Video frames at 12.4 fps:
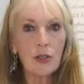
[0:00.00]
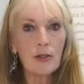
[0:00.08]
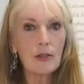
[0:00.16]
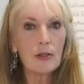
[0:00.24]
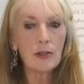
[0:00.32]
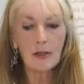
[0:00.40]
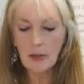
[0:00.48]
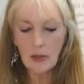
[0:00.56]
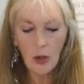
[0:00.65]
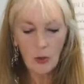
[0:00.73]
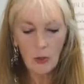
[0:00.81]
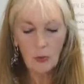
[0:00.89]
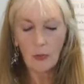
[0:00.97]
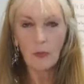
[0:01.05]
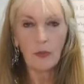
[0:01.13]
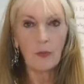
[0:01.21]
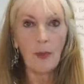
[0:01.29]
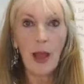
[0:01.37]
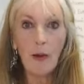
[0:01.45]
just so
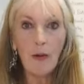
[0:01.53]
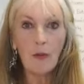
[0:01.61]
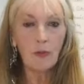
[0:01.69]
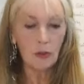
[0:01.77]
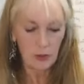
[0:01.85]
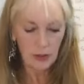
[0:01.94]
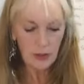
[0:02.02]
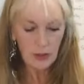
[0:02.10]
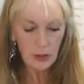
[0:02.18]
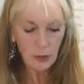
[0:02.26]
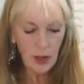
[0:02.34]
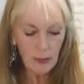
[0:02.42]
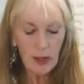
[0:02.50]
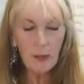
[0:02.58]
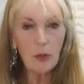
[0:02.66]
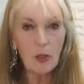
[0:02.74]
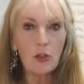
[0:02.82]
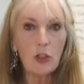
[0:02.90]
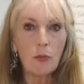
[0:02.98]
powerful. This is the way
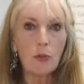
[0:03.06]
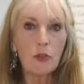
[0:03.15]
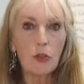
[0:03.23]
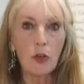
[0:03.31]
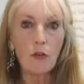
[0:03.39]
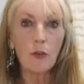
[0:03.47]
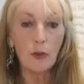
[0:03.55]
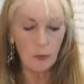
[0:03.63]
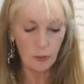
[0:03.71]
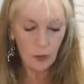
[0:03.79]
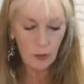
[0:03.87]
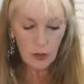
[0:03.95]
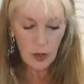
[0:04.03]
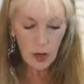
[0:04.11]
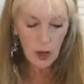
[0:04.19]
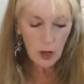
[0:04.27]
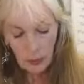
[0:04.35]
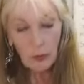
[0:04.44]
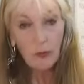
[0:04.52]
people used to preserve their food
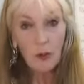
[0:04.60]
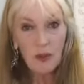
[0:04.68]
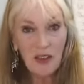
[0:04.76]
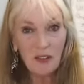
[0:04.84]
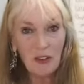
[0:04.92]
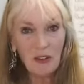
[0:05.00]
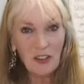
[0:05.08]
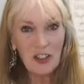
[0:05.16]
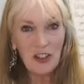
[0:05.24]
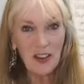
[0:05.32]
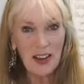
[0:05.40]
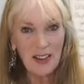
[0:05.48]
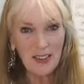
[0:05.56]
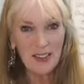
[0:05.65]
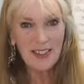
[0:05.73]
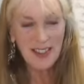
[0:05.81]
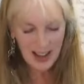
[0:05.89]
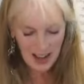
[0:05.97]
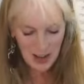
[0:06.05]
before we had
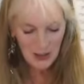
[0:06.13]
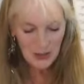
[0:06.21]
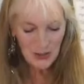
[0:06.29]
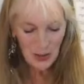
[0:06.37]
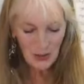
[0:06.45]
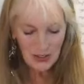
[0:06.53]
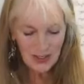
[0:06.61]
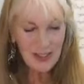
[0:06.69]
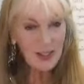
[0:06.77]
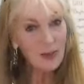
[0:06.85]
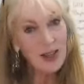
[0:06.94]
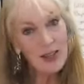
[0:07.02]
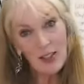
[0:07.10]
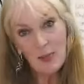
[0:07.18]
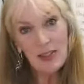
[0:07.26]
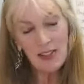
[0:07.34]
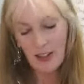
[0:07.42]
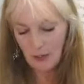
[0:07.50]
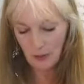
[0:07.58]
refrigerators. So this is the way it's
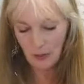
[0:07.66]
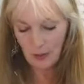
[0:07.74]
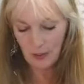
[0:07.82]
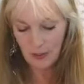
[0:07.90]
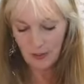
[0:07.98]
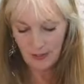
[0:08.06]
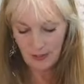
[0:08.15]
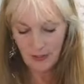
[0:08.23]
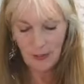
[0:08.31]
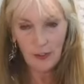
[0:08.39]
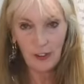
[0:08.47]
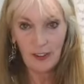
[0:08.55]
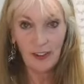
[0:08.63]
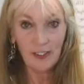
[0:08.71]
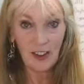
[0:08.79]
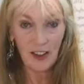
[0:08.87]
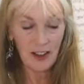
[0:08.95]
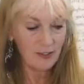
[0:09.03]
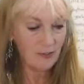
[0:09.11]
been done for, for a
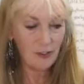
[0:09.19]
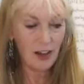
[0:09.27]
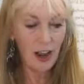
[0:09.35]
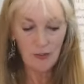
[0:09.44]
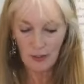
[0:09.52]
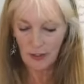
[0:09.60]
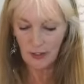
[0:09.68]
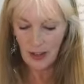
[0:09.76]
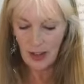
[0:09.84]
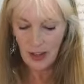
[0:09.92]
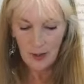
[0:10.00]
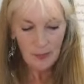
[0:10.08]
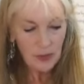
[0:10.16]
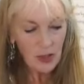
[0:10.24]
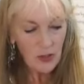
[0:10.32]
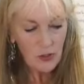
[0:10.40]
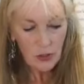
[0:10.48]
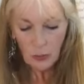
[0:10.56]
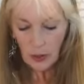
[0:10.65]
lot, forever.
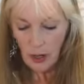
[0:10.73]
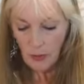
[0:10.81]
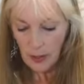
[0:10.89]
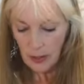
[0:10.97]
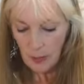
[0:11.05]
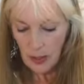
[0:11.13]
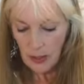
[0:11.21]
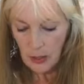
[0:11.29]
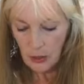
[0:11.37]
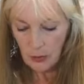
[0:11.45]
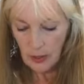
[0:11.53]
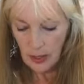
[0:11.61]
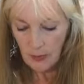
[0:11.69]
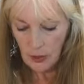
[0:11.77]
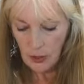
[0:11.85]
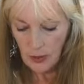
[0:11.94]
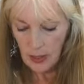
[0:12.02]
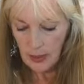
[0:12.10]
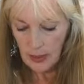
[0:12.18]
So what I recommend doing after
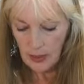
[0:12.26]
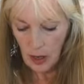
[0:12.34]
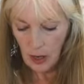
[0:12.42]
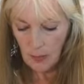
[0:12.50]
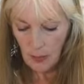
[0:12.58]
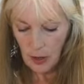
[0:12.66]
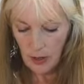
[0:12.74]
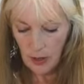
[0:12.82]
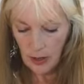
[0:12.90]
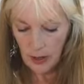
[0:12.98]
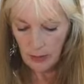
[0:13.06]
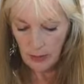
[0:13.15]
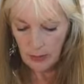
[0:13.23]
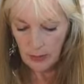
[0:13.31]
you get this hard part out